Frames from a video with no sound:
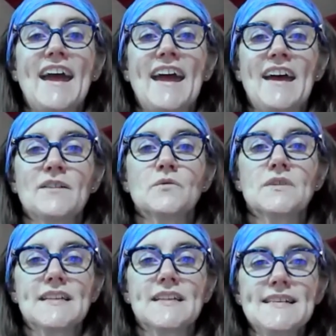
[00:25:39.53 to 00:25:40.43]
And
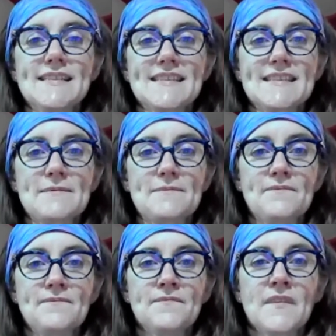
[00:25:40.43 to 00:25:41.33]
release.
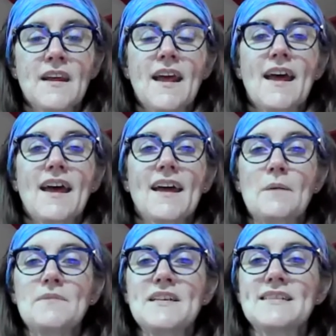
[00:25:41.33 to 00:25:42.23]

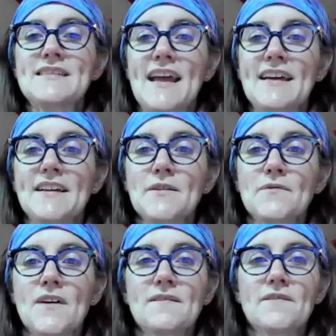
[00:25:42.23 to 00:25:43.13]
Come to stand at the
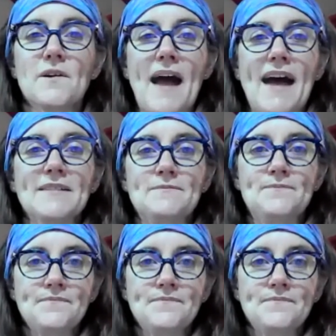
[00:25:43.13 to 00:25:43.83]
front of your mat.